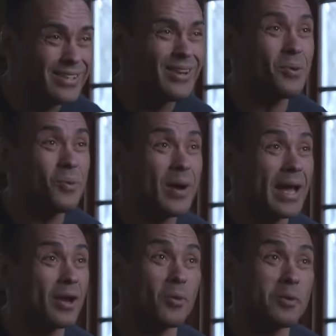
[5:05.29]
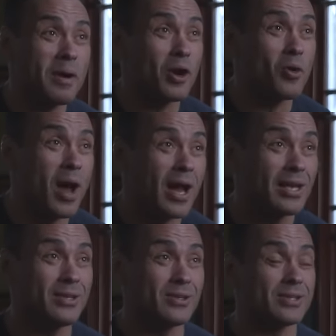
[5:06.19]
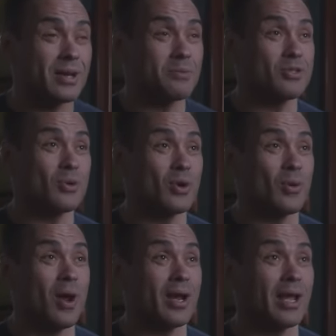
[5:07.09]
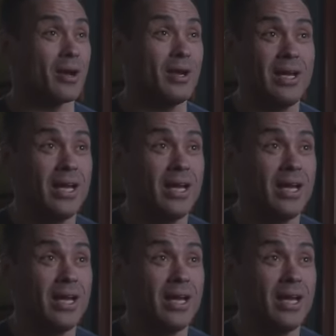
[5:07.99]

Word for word: No way. I go, what about karate dudes? Because I was doing karate.